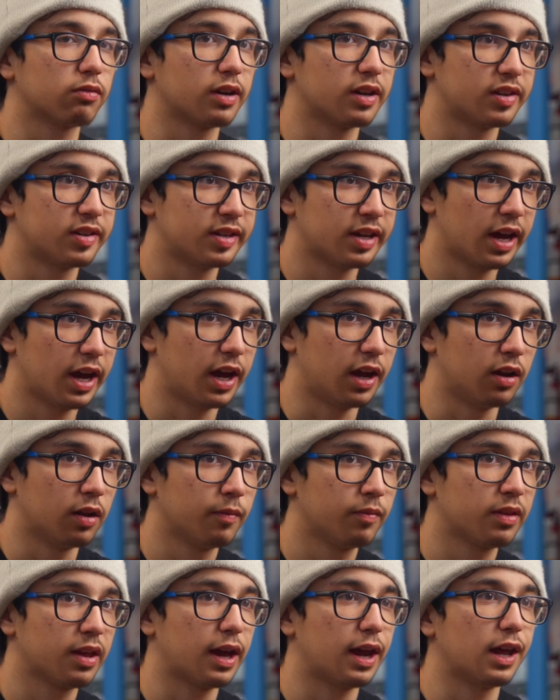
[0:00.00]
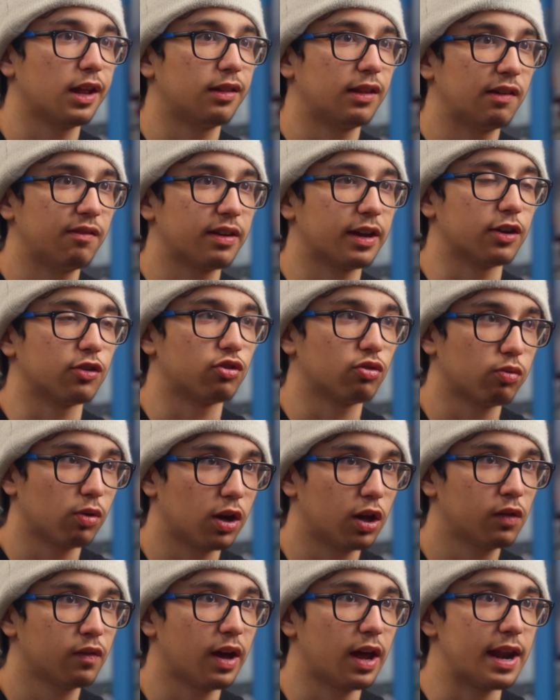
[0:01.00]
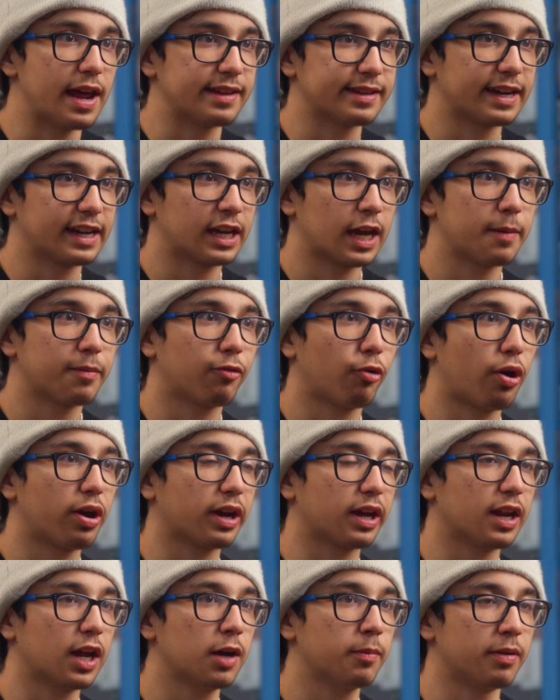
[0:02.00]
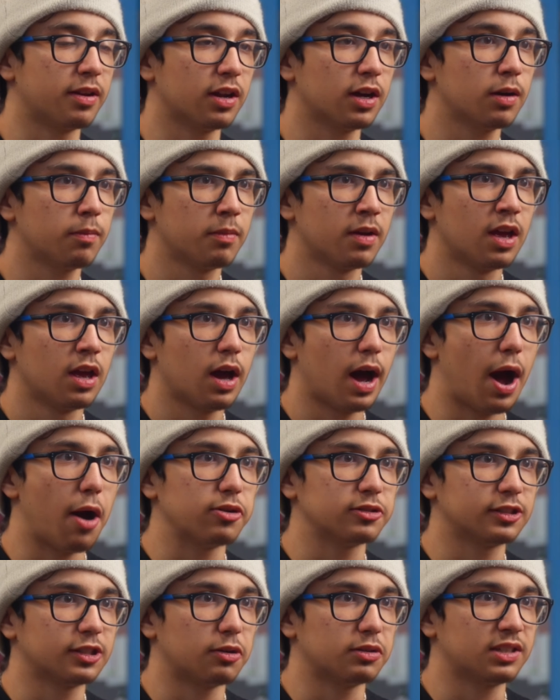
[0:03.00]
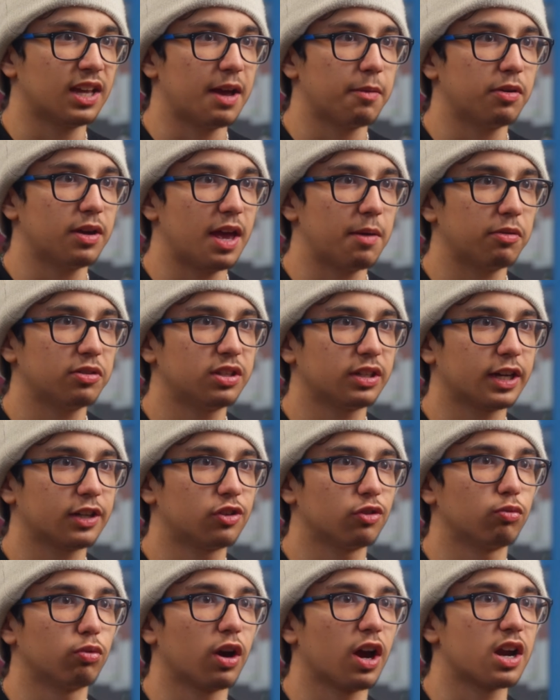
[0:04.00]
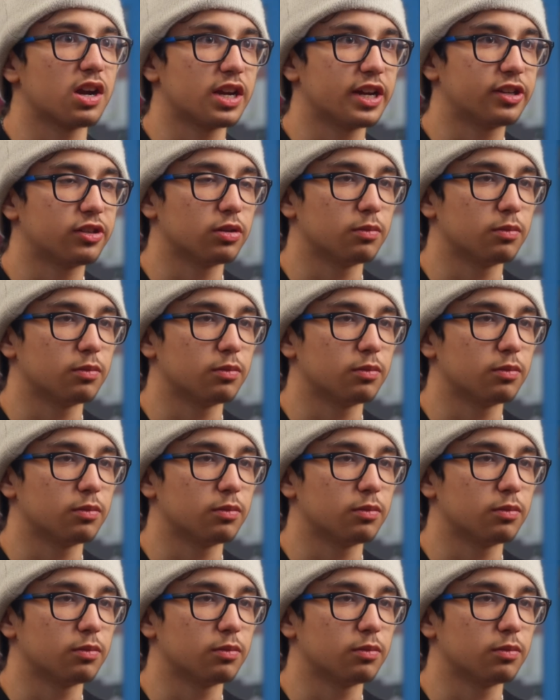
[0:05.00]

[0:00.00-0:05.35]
We 10 and 11 and 12, and as I kept going and up and up, I was, I was able to get to where I need